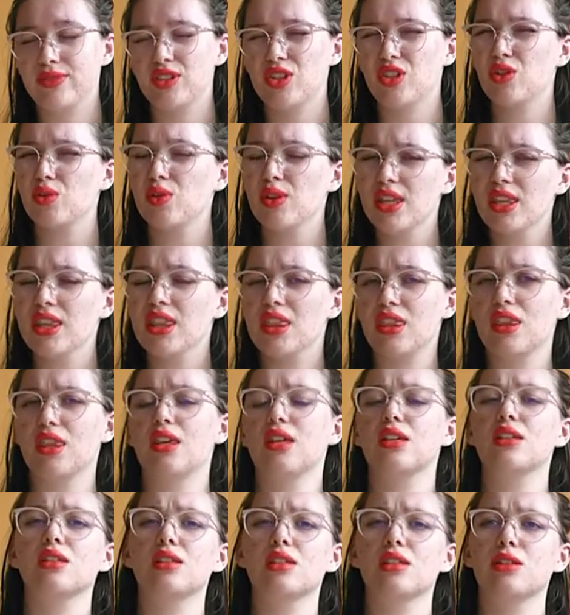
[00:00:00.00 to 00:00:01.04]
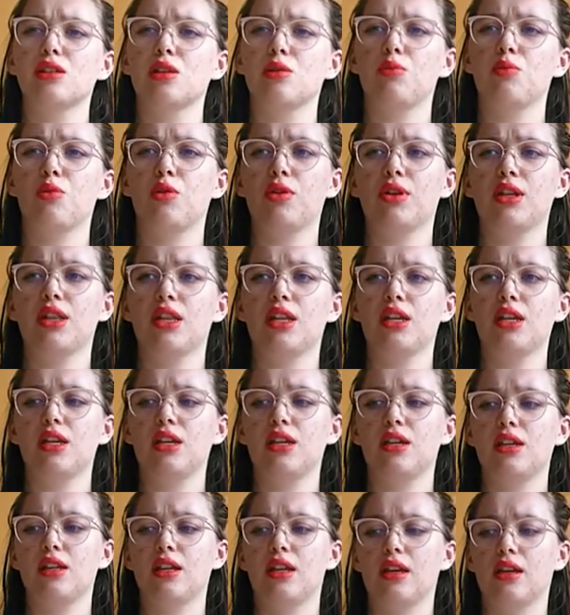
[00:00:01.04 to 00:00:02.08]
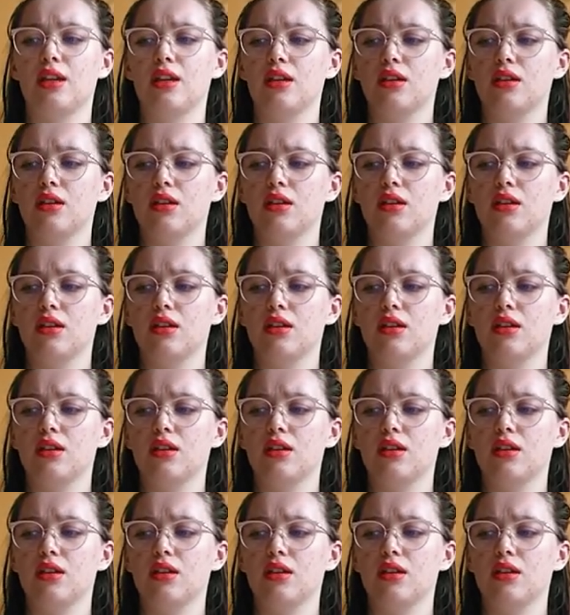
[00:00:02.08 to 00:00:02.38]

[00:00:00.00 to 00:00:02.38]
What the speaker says: Doing things separately, like